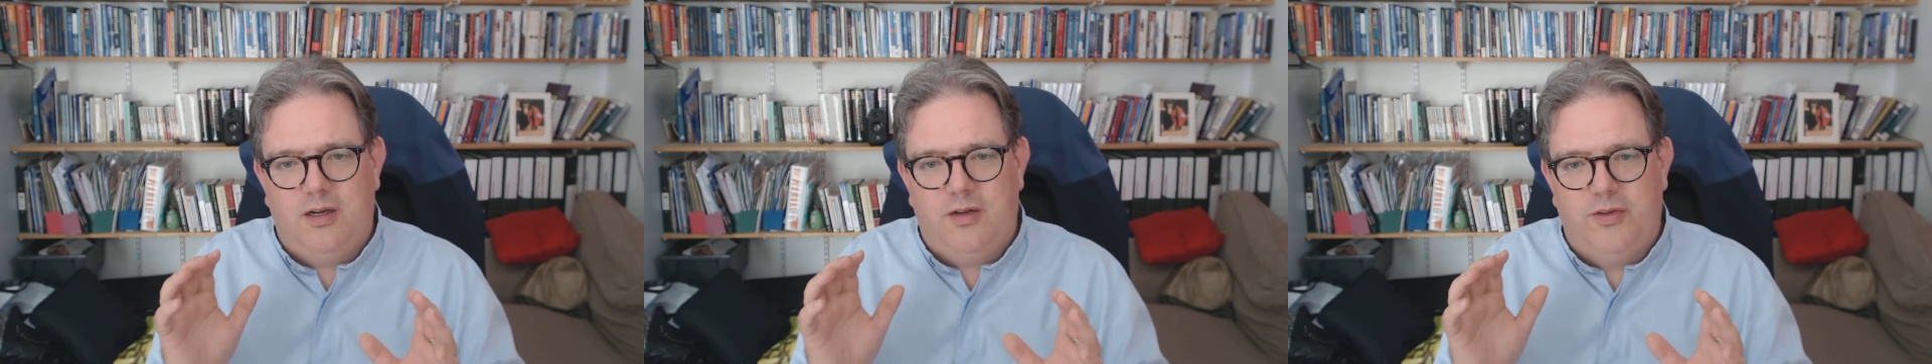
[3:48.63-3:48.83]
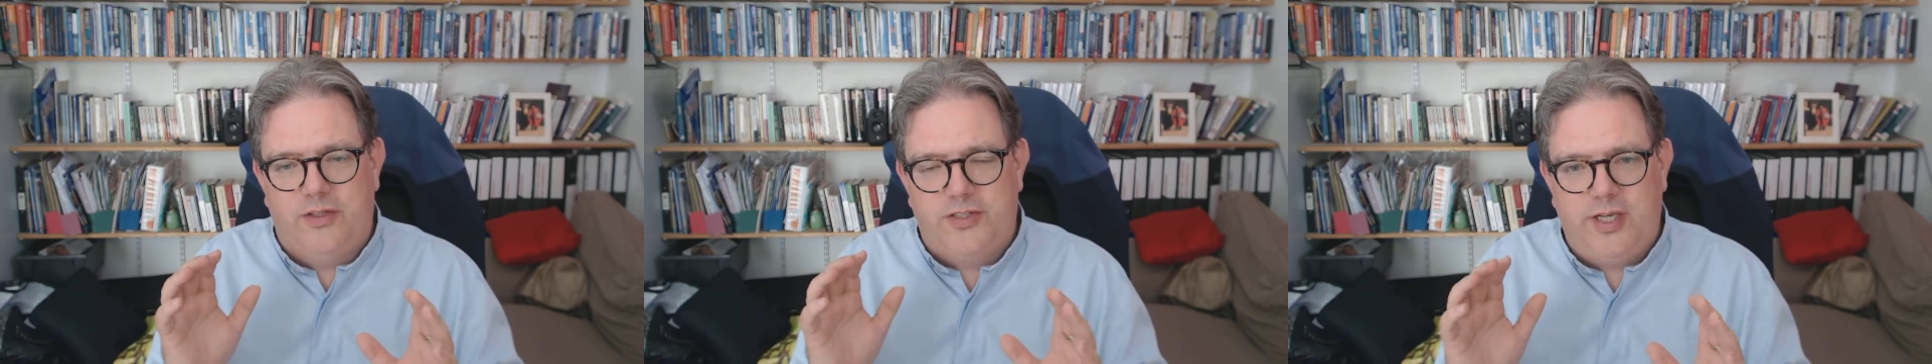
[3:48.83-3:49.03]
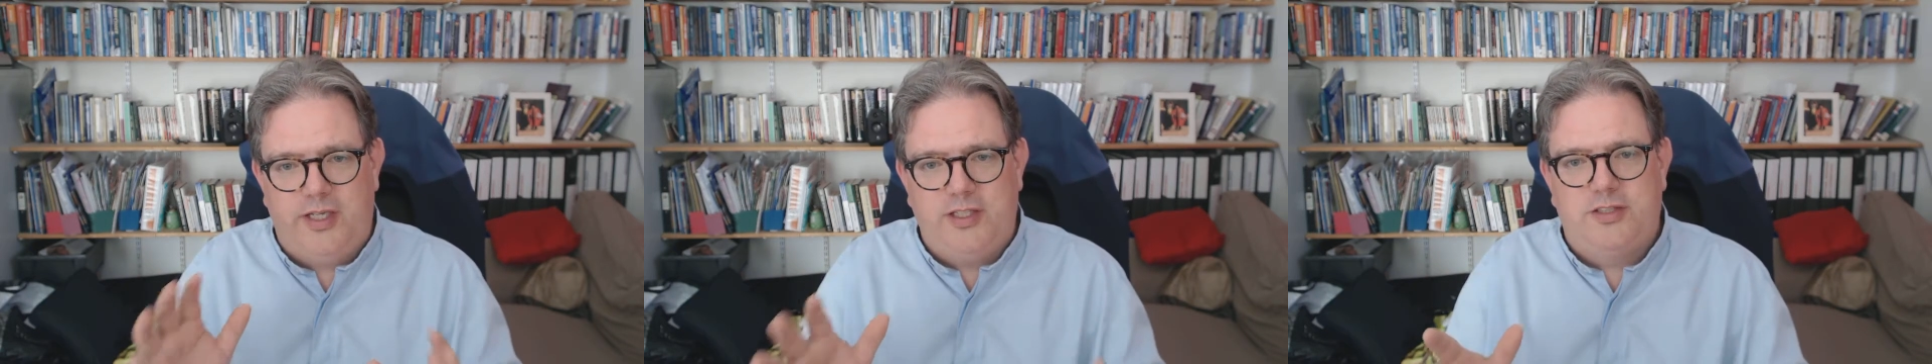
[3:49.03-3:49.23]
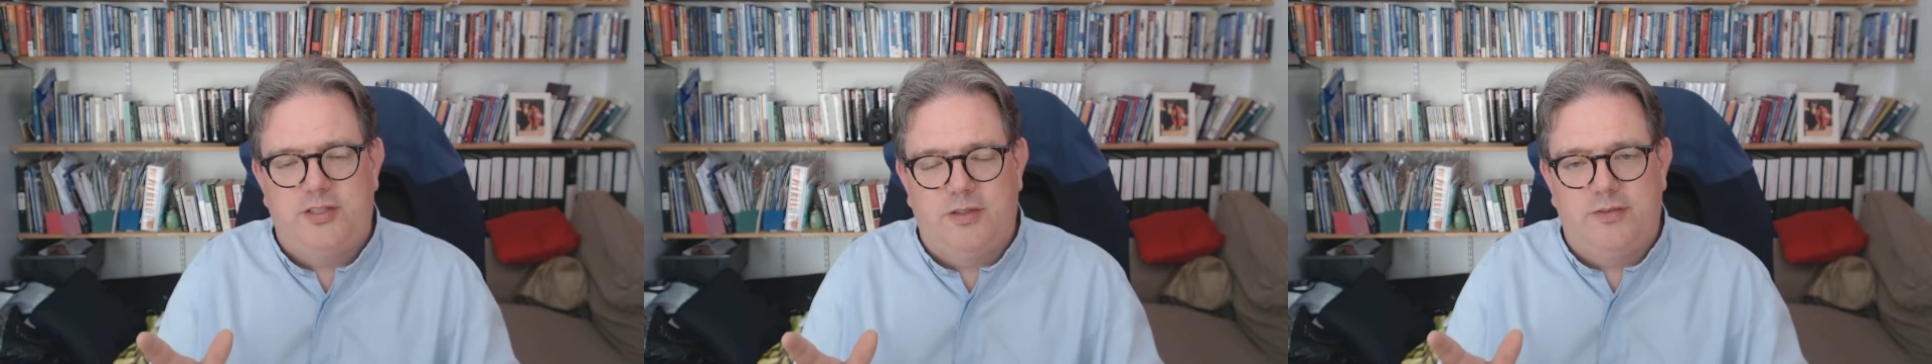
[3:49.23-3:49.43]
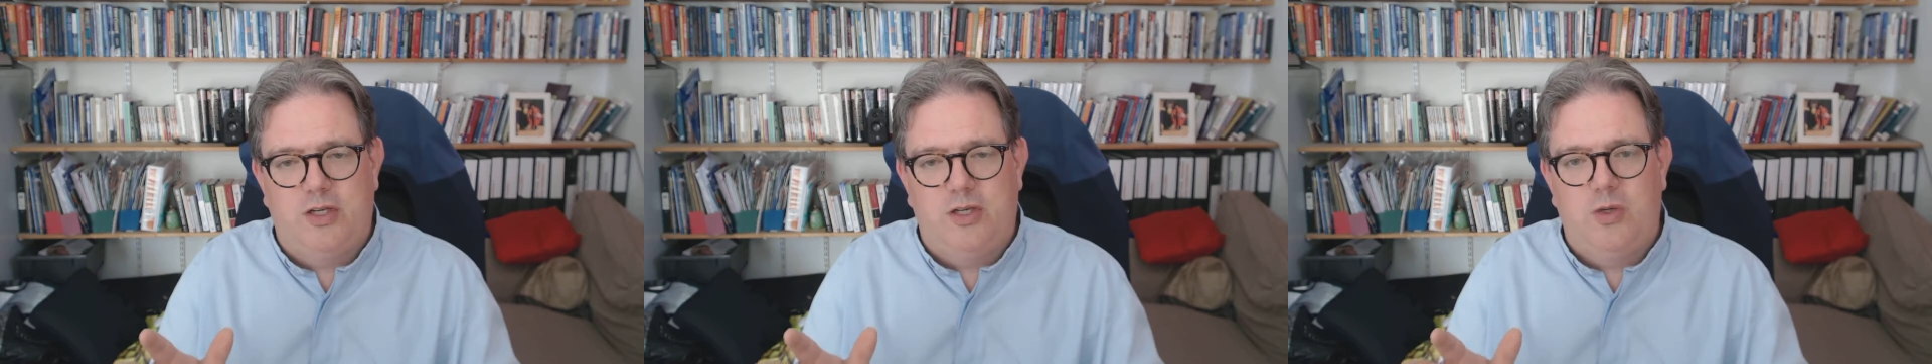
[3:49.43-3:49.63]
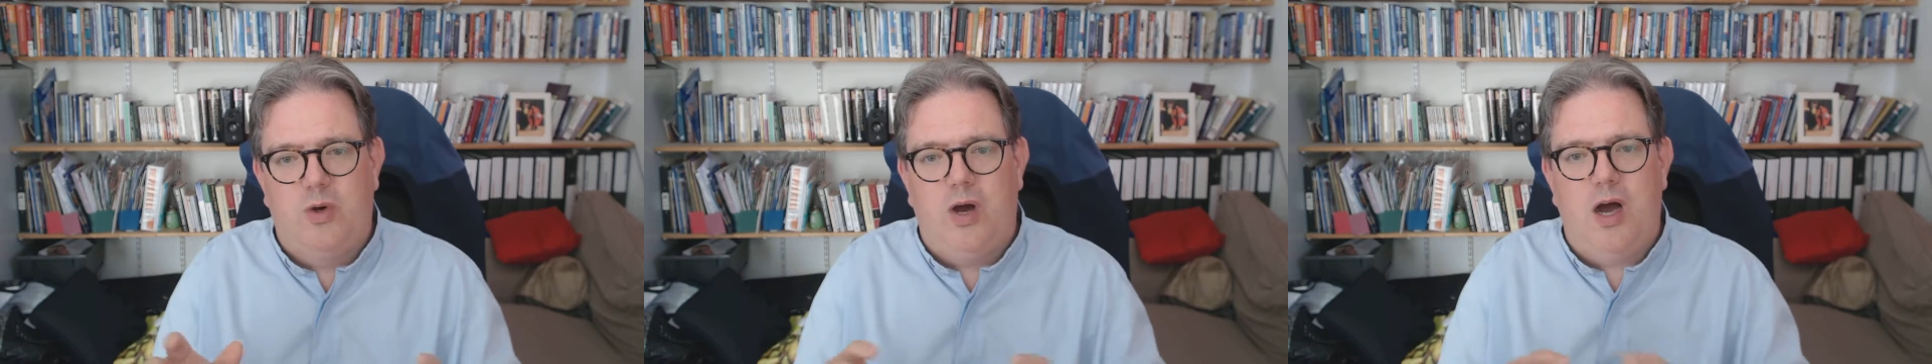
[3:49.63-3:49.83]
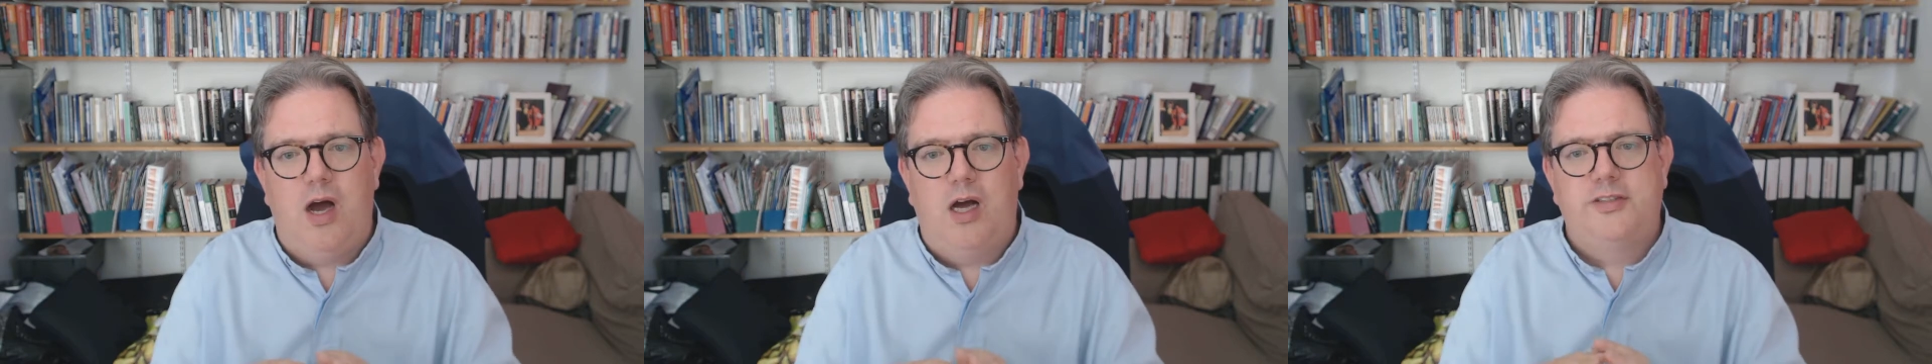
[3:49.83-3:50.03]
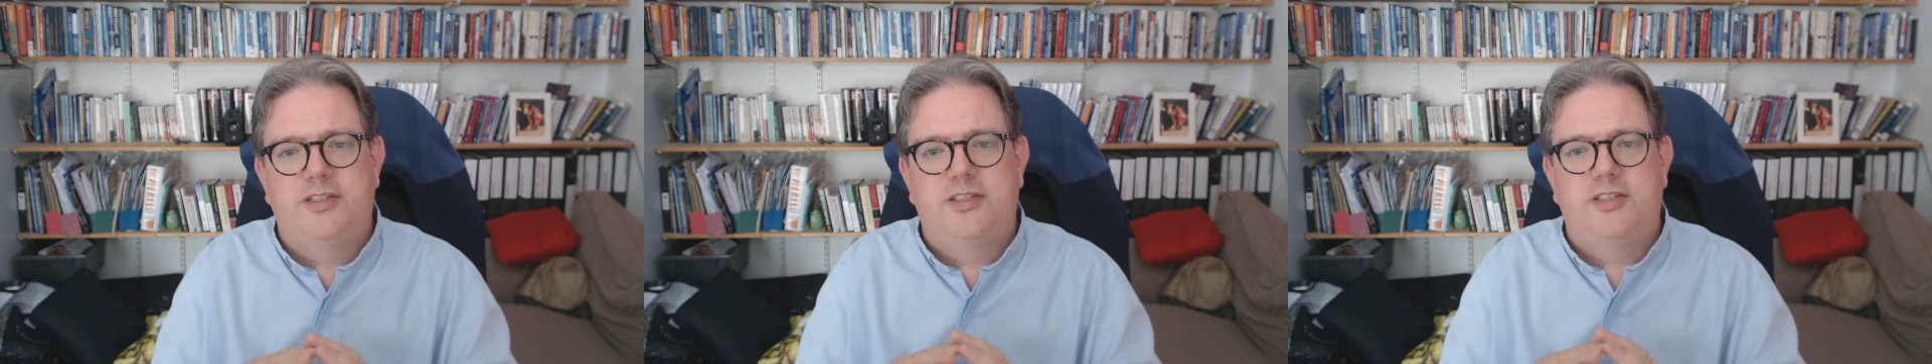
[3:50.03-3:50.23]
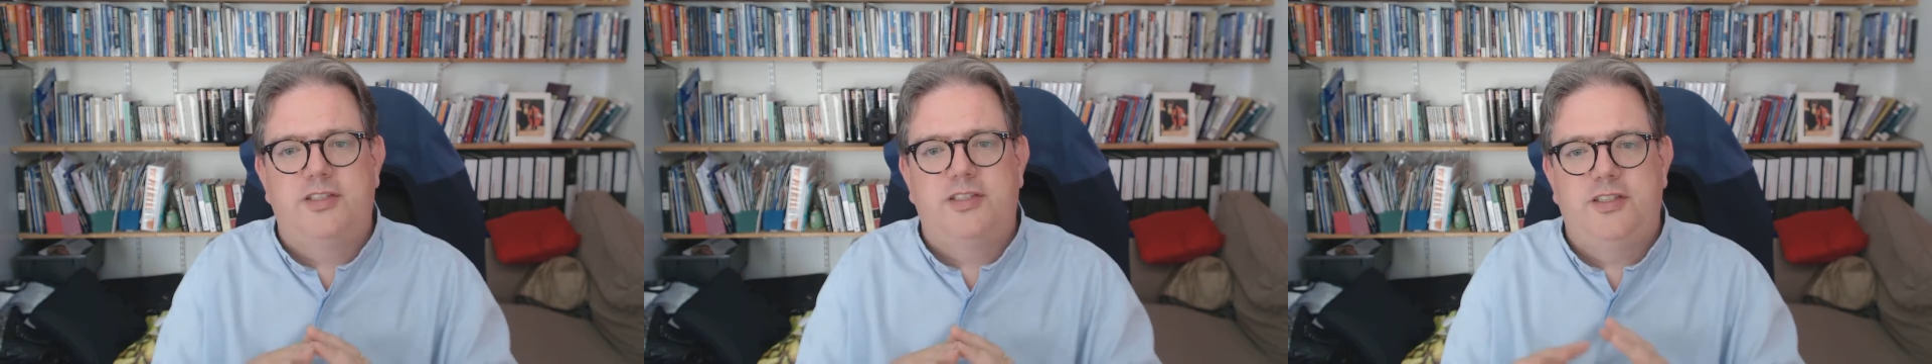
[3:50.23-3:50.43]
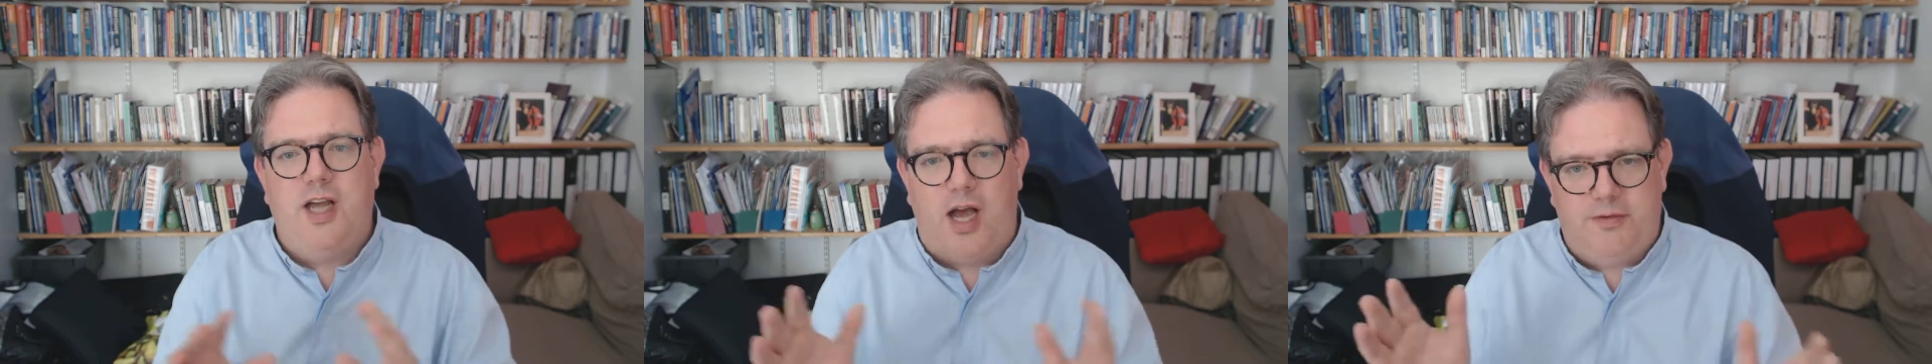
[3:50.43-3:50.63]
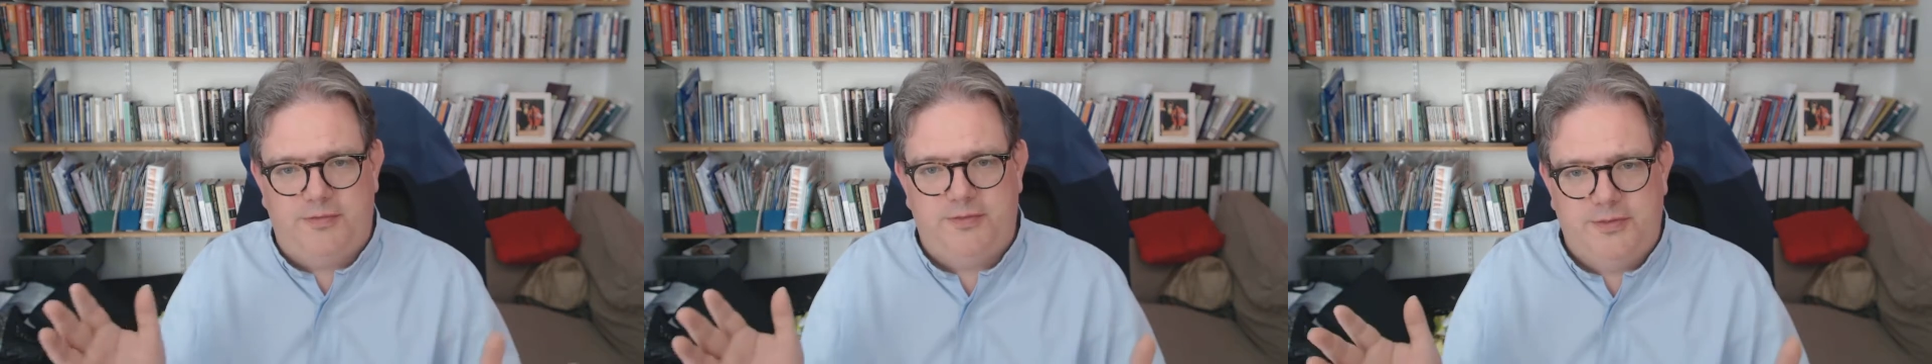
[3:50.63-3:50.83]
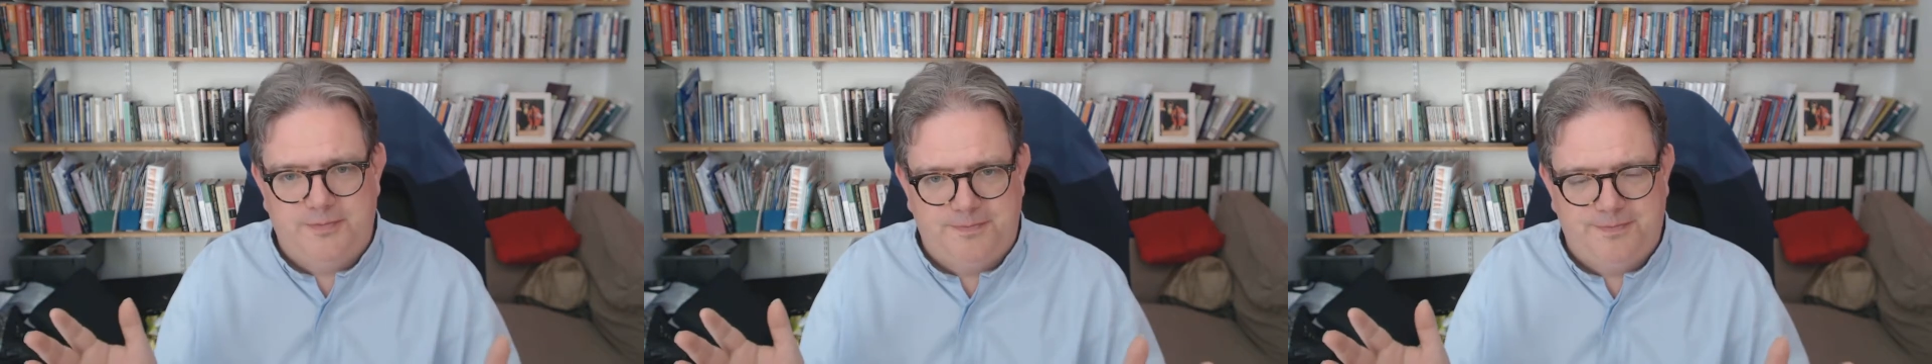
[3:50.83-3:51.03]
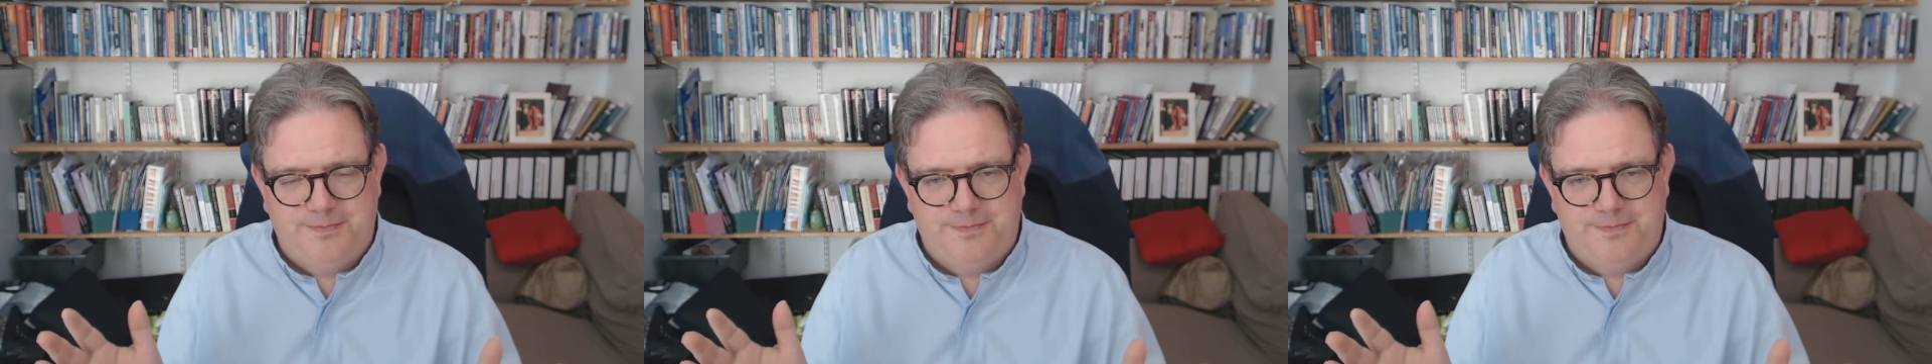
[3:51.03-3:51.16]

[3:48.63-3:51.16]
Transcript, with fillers: the teachers of the law are stuffed